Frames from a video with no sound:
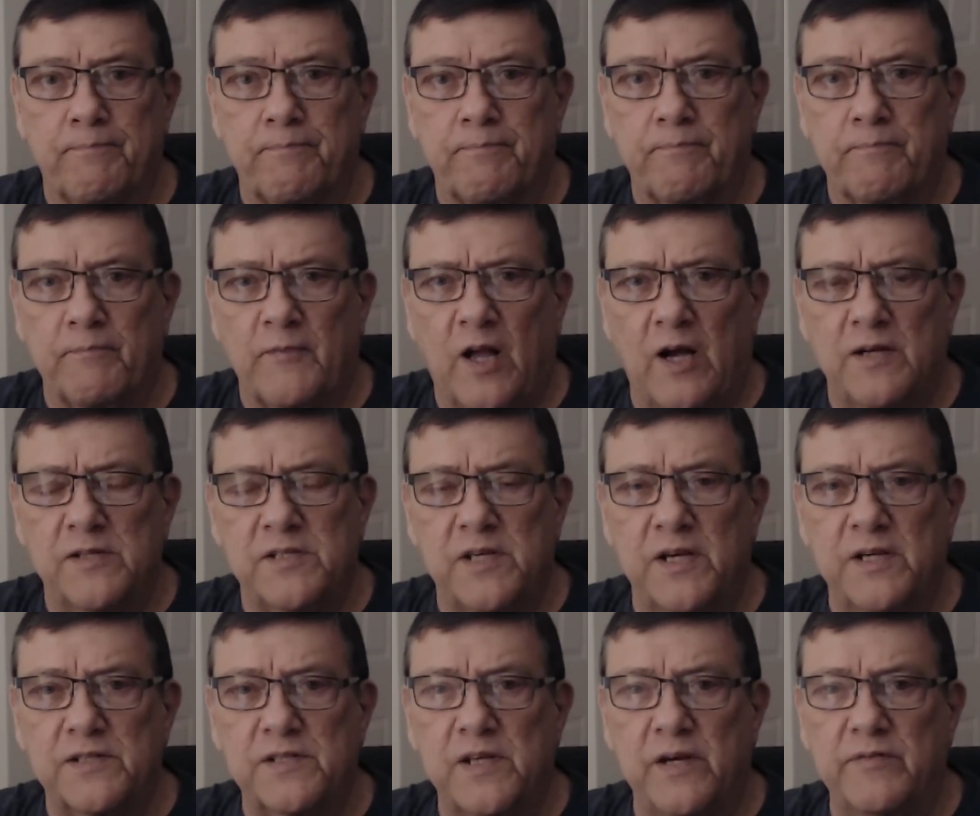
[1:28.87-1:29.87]
Isaiah
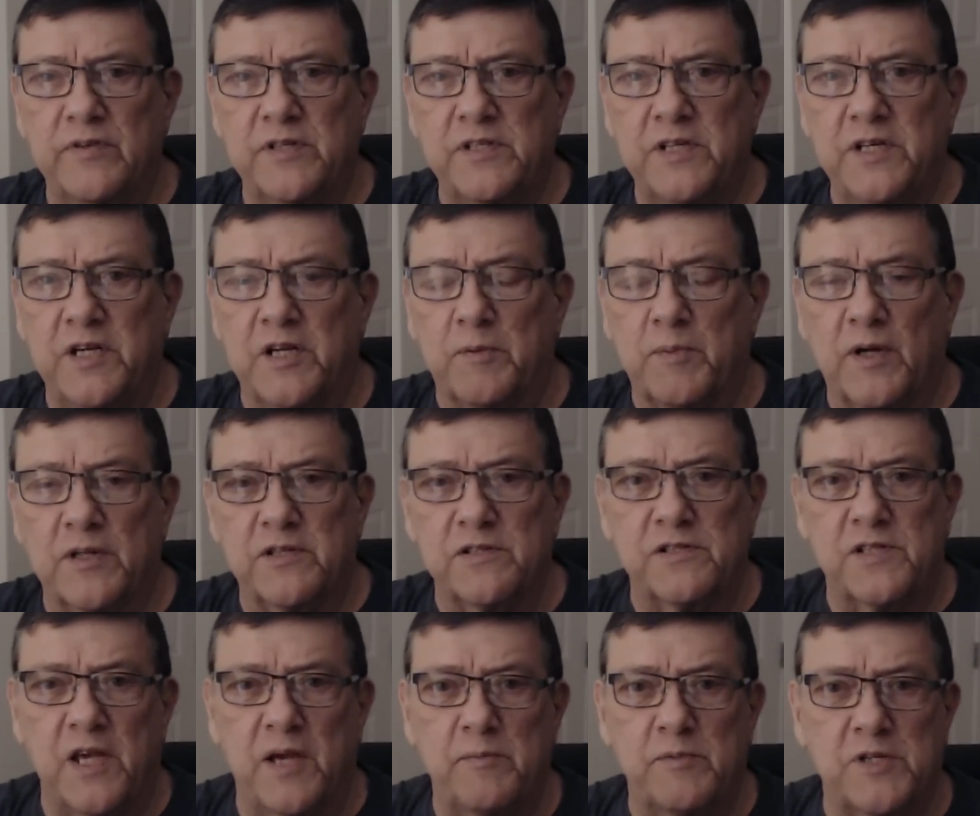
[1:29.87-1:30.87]
17, about the
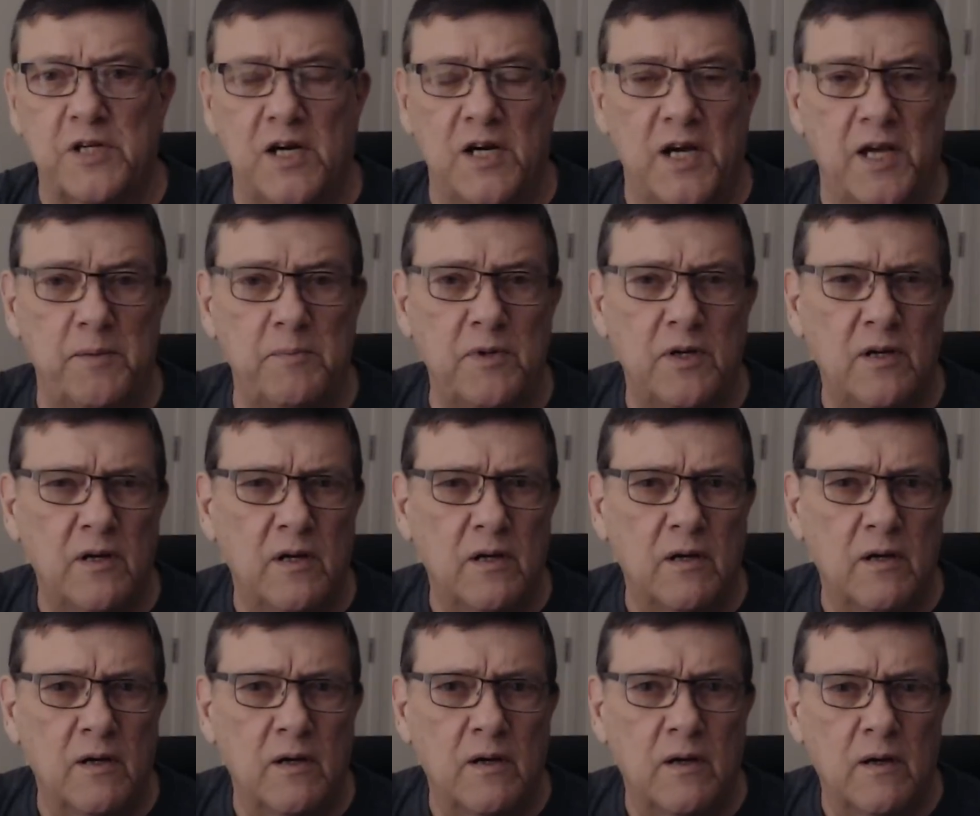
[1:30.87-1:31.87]
same time
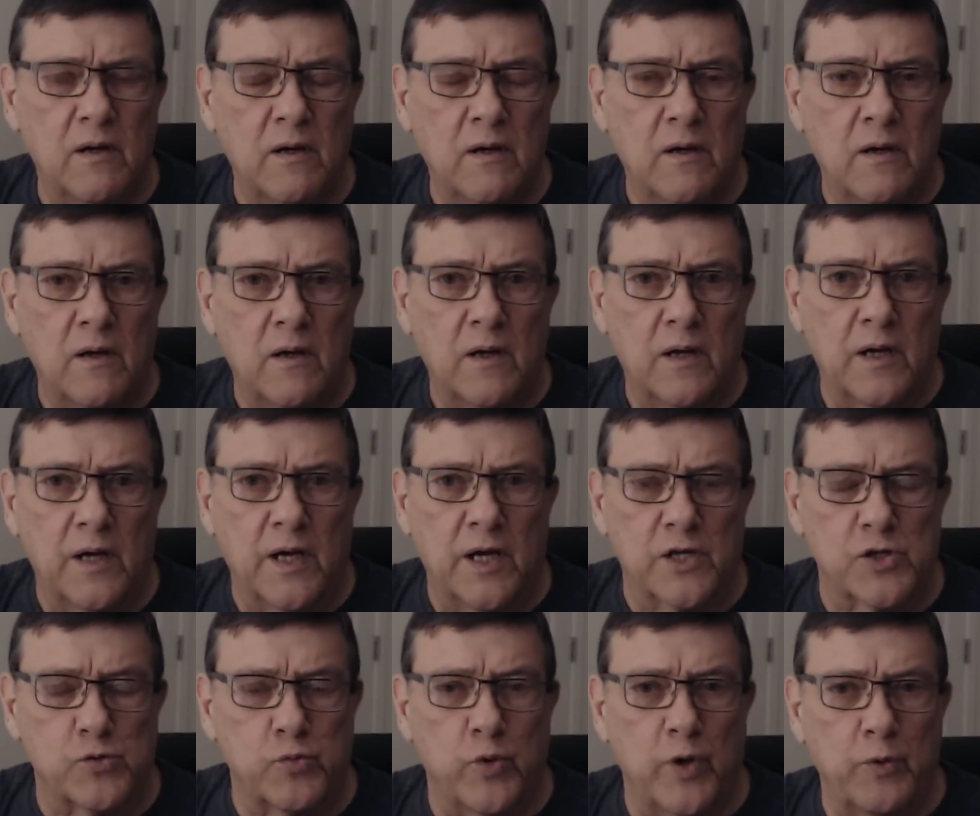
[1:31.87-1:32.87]
as
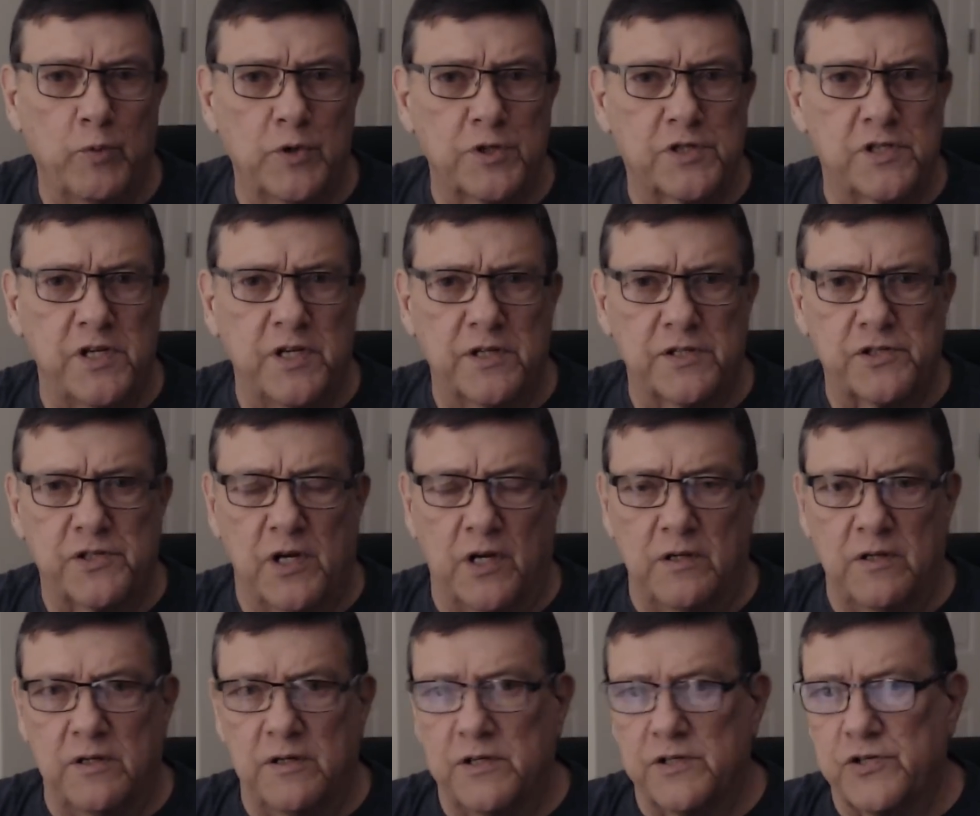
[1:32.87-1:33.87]
we would see a sudden
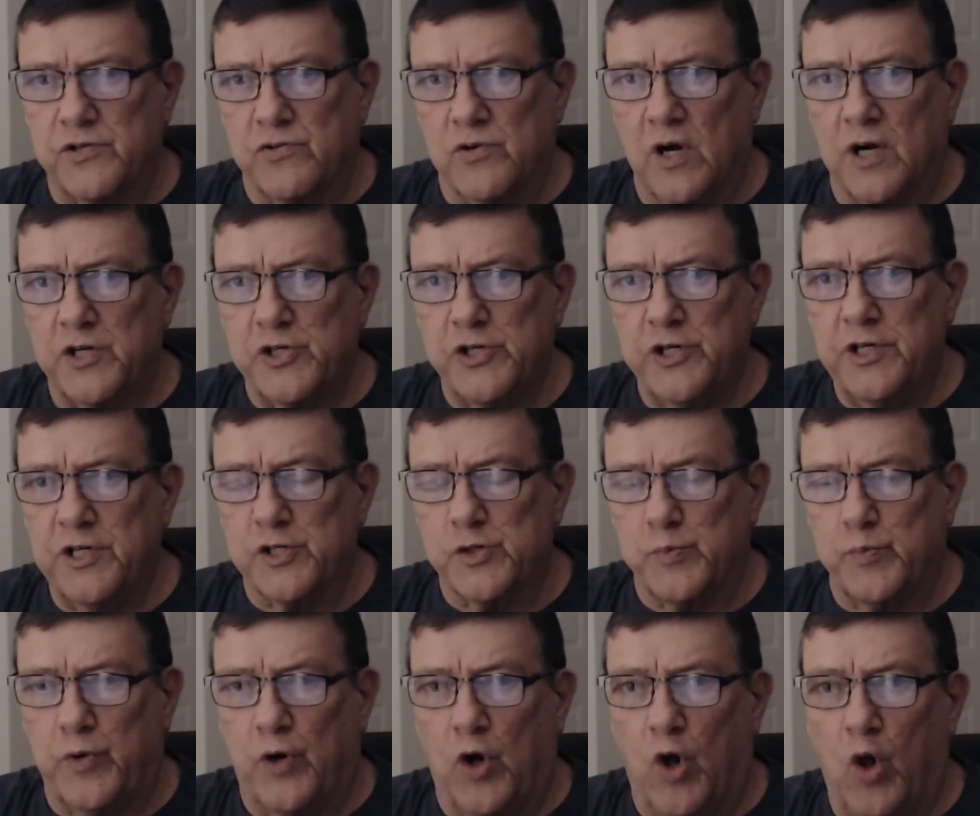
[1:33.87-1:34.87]
destruction, as
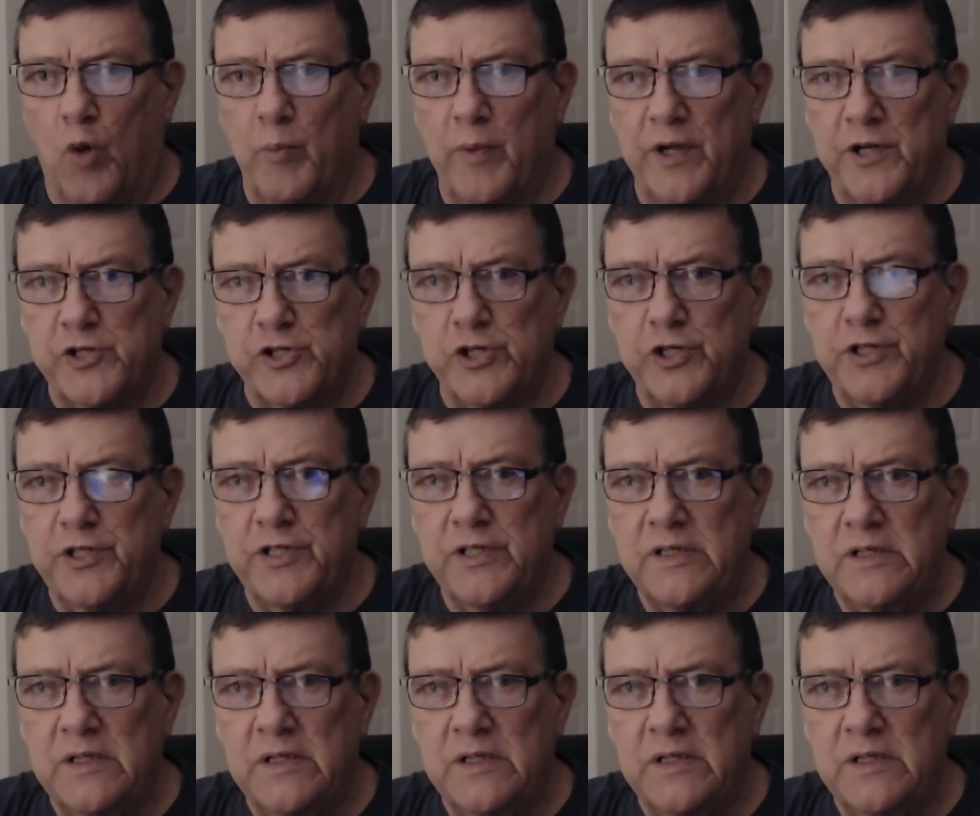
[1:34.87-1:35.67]
Paul mentioned.